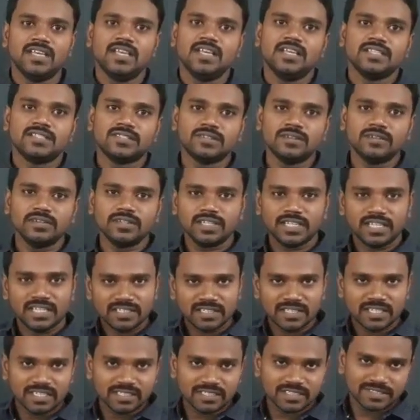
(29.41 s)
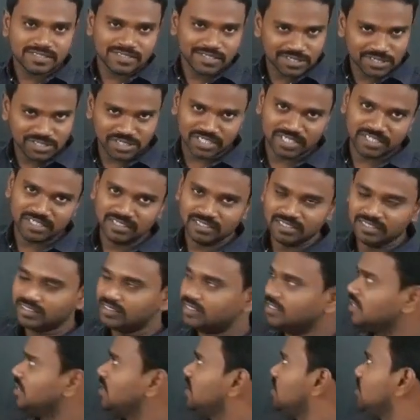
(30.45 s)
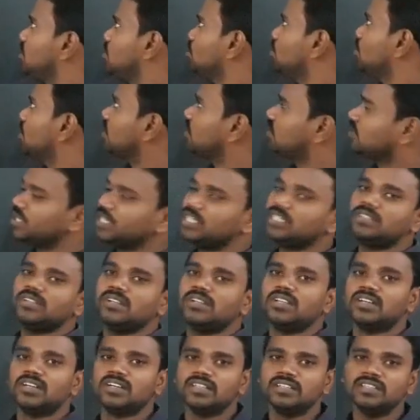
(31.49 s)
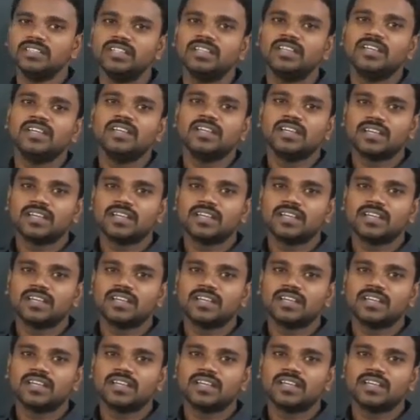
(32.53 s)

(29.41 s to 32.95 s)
So in this session you are going to learn